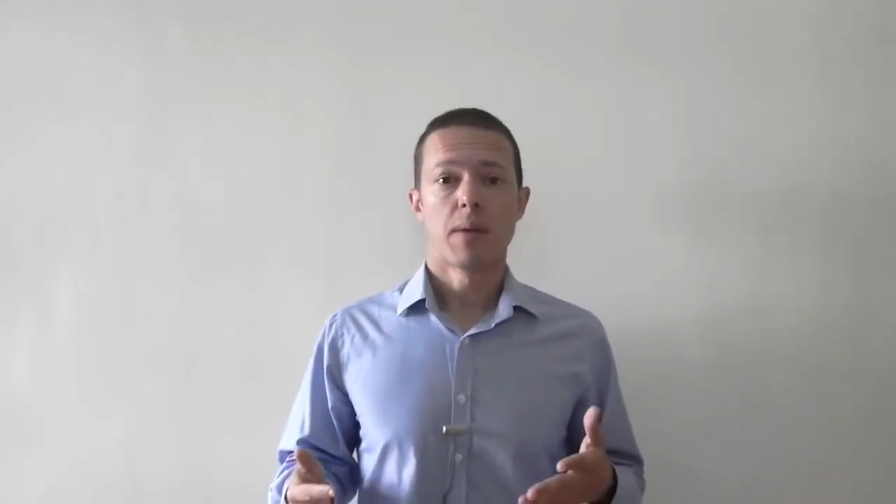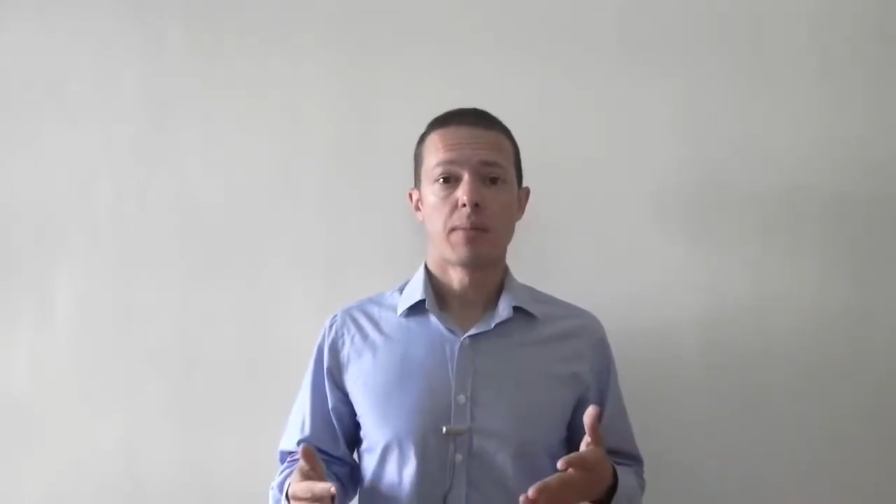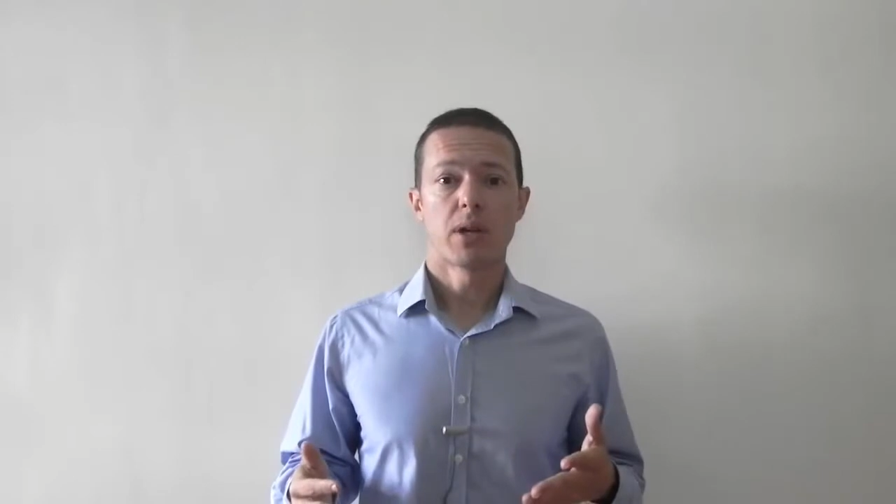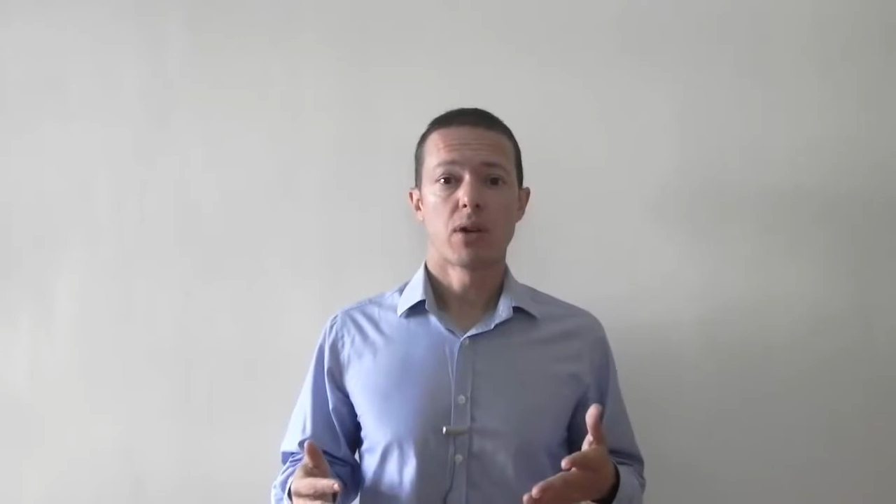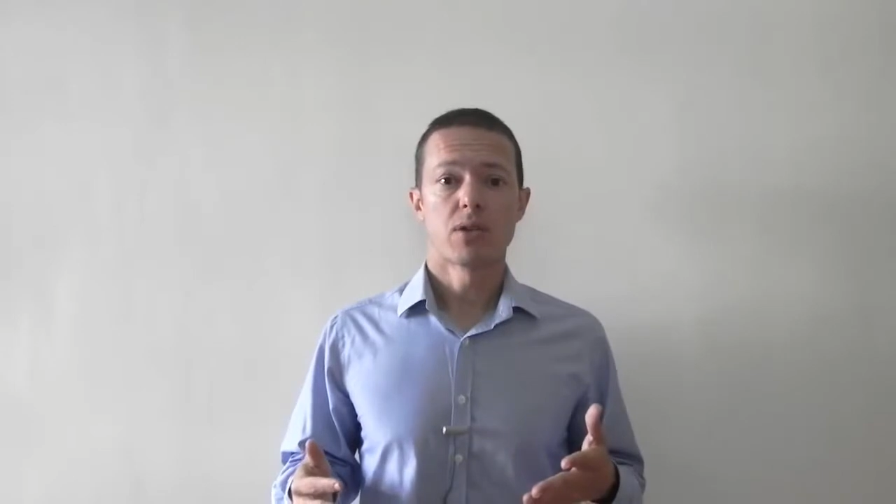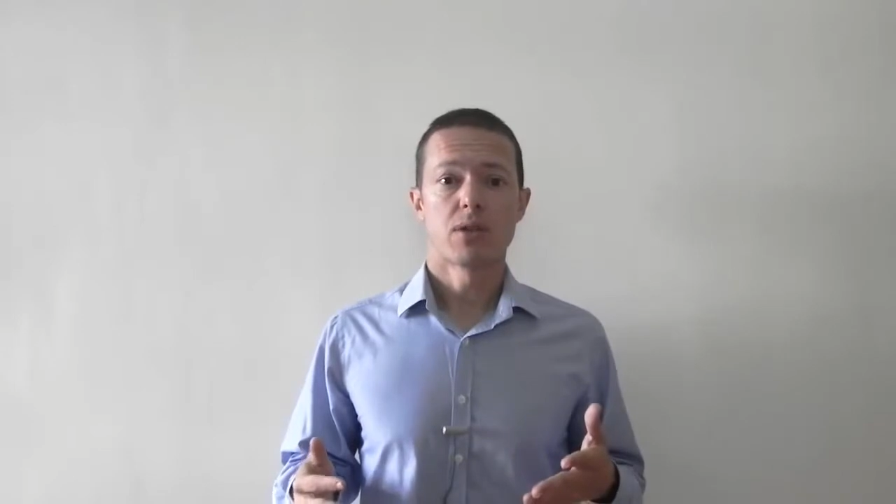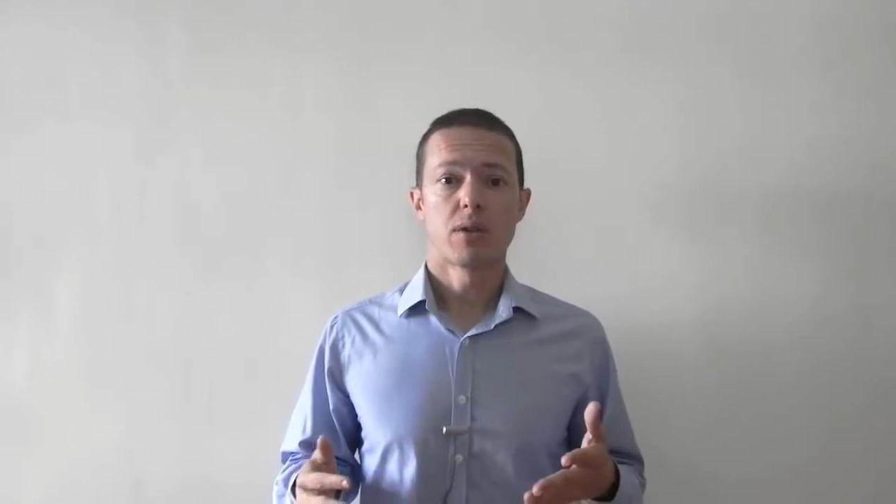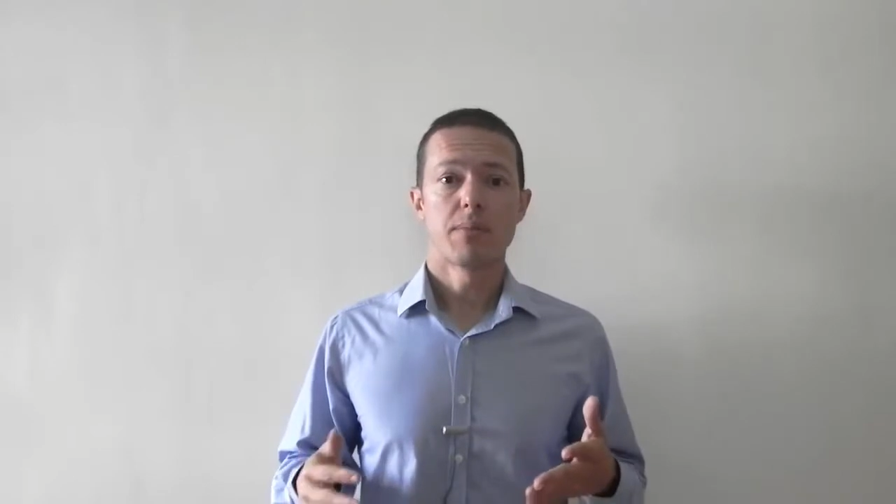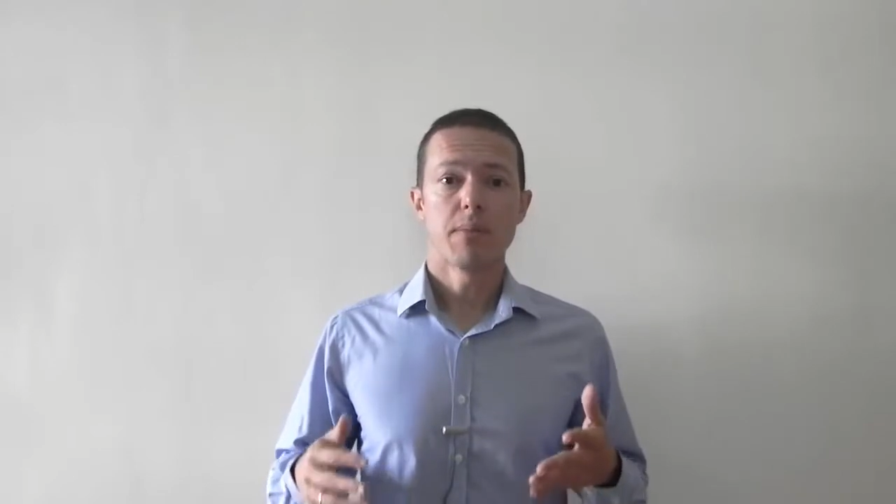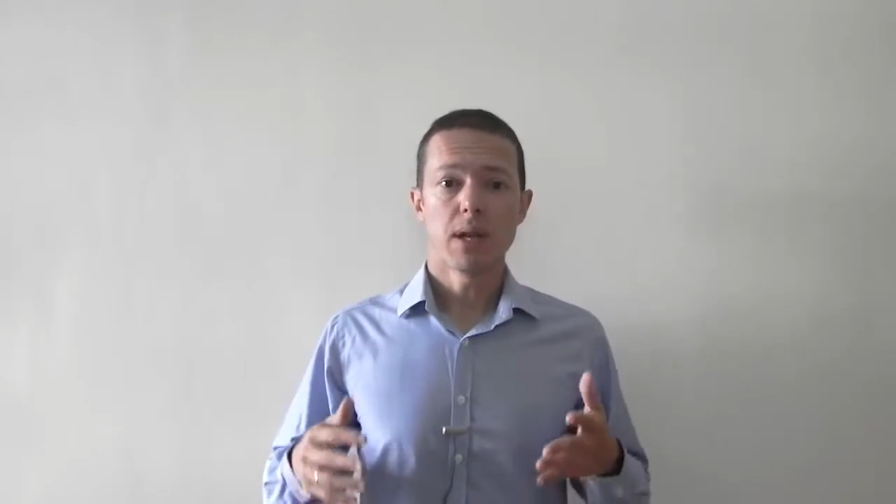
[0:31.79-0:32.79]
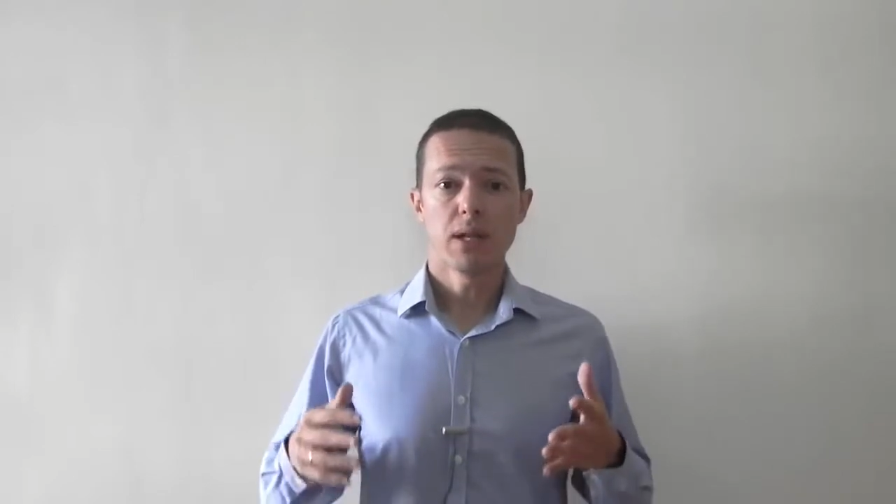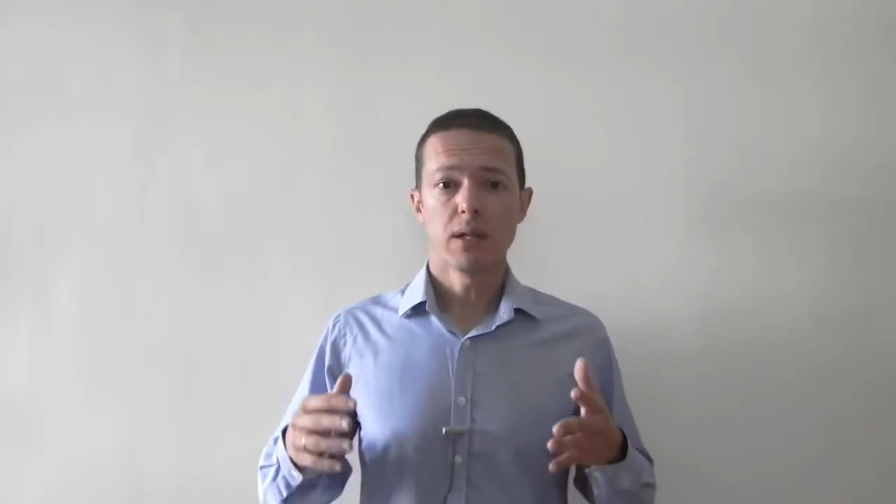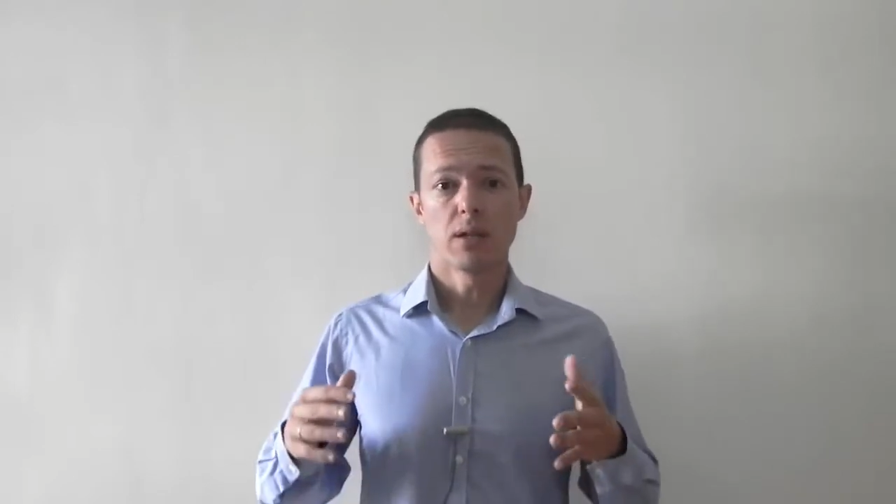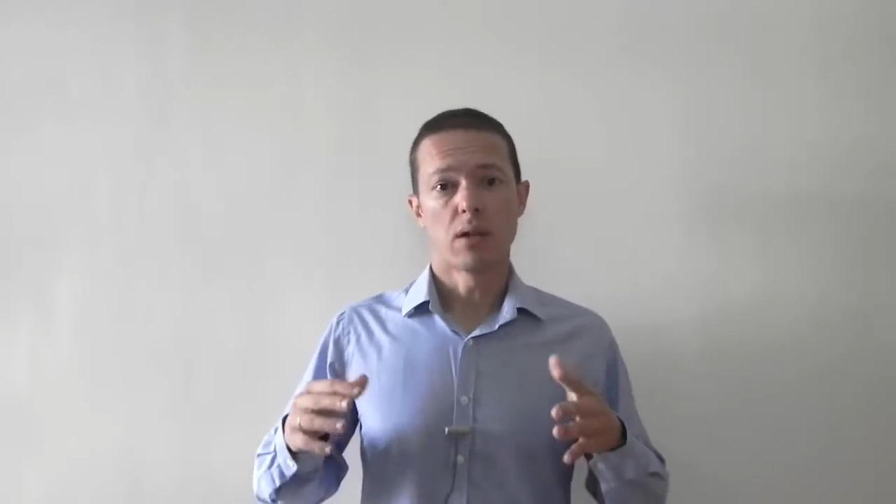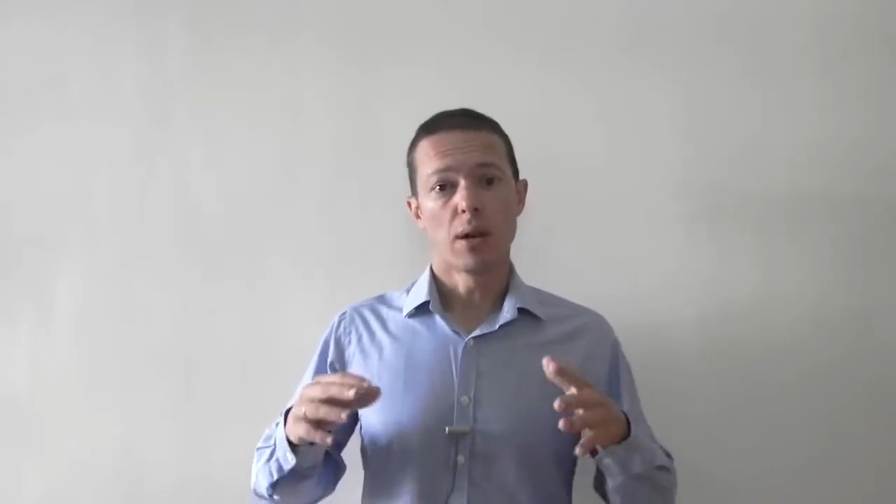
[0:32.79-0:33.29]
because there are many